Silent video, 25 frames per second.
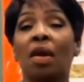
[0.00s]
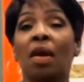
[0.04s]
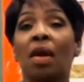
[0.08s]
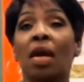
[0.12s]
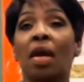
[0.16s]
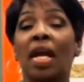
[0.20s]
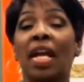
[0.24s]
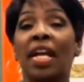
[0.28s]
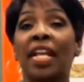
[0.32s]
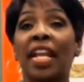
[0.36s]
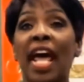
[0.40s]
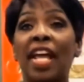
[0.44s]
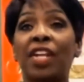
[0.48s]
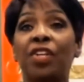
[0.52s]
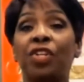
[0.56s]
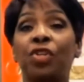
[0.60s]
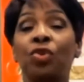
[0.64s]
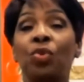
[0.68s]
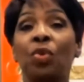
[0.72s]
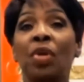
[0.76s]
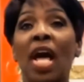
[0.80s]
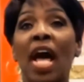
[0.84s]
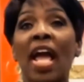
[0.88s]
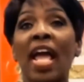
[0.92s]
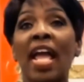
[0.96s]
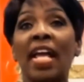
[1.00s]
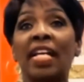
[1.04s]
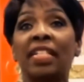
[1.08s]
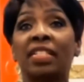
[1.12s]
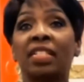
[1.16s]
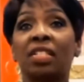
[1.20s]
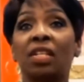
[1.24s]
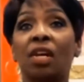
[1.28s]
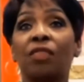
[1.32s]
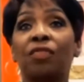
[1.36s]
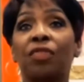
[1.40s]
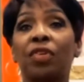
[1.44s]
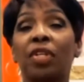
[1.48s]
And I knew I had
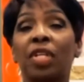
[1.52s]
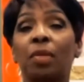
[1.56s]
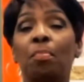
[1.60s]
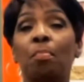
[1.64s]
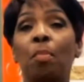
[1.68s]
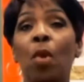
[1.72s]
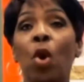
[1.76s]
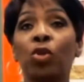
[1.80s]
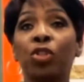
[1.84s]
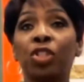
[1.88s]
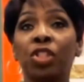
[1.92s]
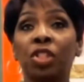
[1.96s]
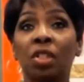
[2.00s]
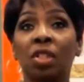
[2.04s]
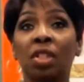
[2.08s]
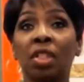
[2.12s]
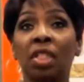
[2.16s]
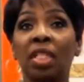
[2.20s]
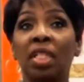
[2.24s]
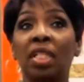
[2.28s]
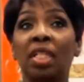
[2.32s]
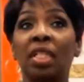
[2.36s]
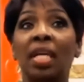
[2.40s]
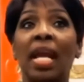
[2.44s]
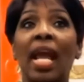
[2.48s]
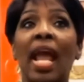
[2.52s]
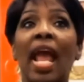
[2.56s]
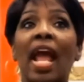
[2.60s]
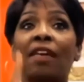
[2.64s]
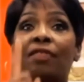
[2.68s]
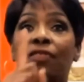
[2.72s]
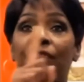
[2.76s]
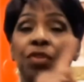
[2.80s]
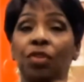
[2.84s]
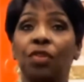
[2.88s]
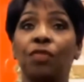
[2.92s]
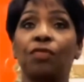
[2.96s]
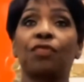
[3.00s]
suffered emotionally
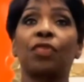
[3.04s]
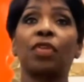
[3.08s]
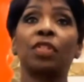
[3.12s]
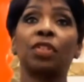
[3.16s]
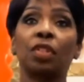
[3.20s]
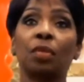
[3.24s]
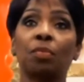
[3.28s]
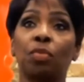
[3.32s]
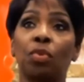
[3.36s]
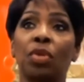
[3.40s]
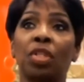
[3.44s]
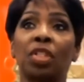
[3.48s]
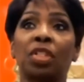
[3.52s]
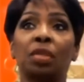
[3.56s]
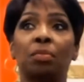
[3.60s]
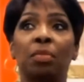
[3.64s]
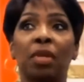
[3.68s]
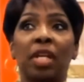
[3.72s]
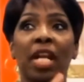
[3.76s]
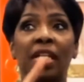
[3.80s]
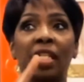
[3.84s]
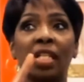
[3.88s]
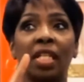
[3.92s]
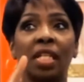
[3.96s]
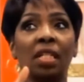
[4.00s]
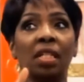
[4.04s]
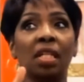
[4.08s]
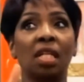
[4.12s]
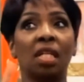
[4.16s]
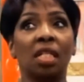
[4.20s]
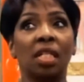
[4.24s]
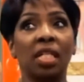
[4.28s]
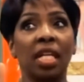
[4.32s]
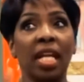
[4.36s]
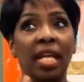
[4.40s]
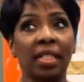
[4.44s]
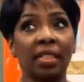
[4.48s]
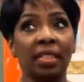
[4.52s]
after the first abortion, but I didn't
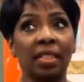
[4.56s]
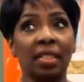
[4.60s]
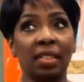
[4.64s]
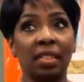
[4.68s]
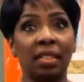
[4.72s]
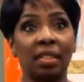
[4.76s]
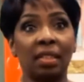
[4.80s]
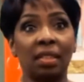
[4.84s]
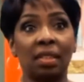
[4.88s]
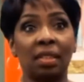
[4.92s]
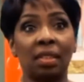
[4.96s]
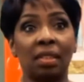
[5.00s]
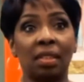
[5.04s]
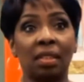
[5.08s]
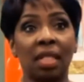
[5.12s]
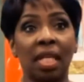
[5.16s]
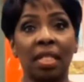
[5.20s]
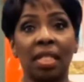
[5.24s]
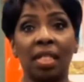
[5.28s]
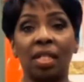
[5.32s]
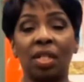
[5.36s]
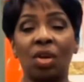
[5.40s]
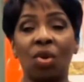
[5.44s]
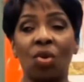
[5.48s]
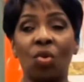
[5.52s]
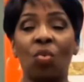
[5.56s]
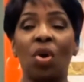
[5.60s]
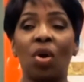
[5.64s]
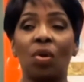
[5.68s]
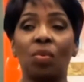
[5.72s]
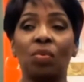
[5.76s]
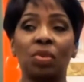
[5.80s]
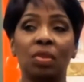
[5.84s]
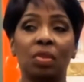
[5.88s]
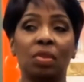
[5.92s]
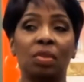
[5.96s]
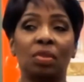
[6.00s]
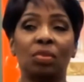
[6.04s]
connect it. I didn't know what
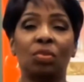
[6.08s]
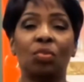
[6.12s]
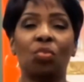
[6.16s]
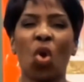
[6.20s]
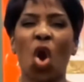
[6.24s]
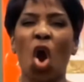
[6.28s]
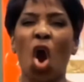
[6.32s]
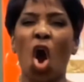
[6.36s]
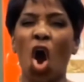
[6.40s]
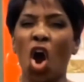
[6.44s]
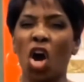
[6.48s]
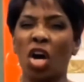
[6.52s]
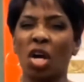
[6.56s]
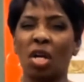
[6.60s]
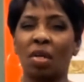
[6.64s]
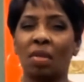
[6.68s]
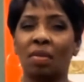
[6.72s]
was wrong.